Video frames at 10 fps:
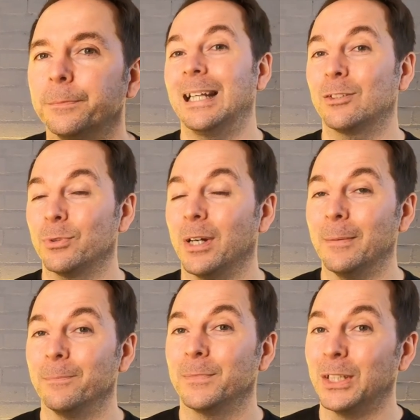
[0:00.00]
That's
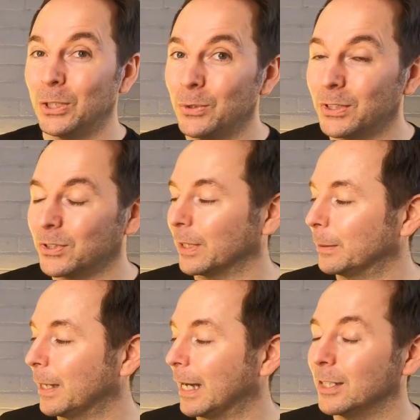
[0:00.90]
right, to use the
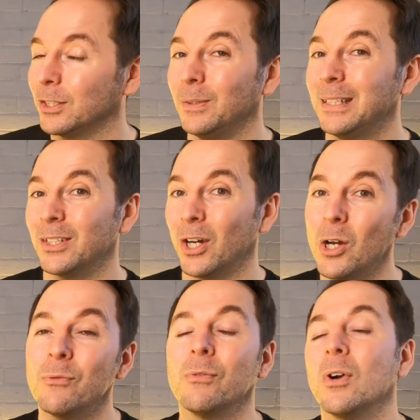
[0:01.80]
Sonic Pad, you need to
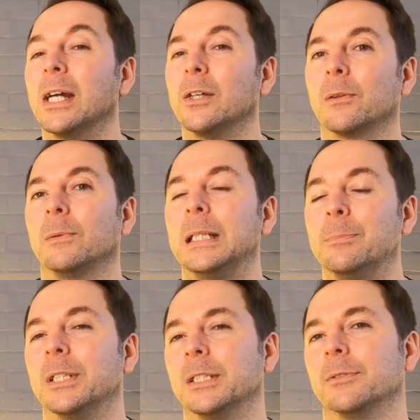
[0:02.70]
overwrite your 3D
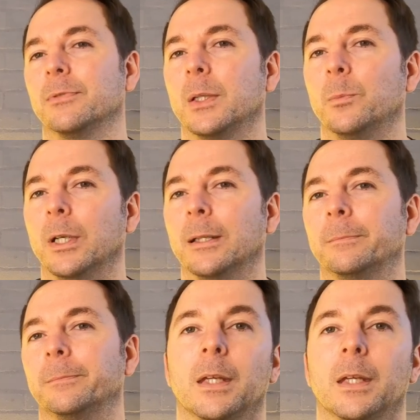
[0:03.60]
printer's firmware.